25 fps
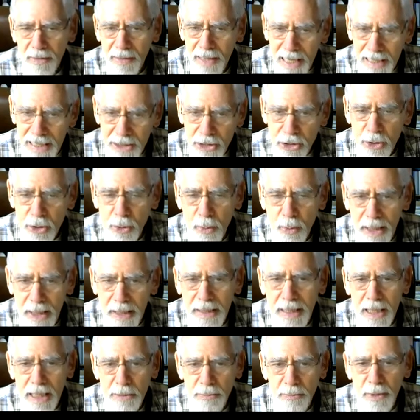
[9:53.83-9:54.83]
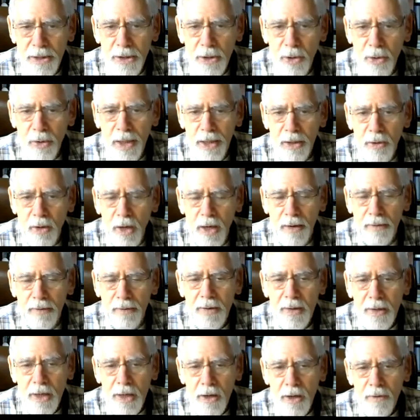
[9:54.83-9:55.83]
That's the way it had been going
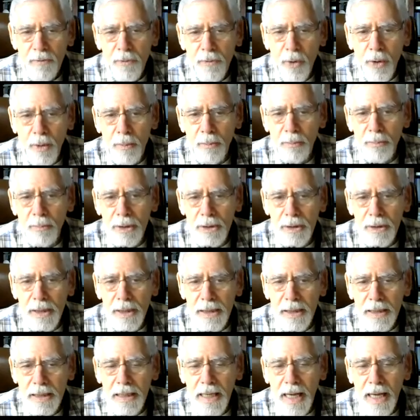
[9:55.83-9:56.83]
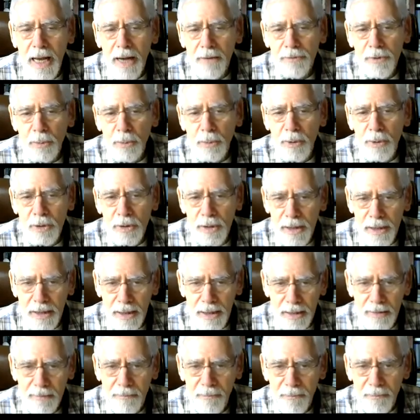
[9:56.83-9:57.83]
on for millennia after
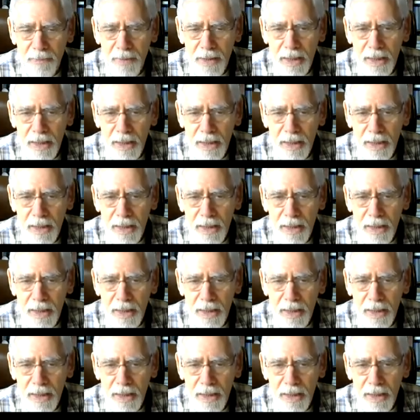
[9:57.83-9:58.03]
millennia.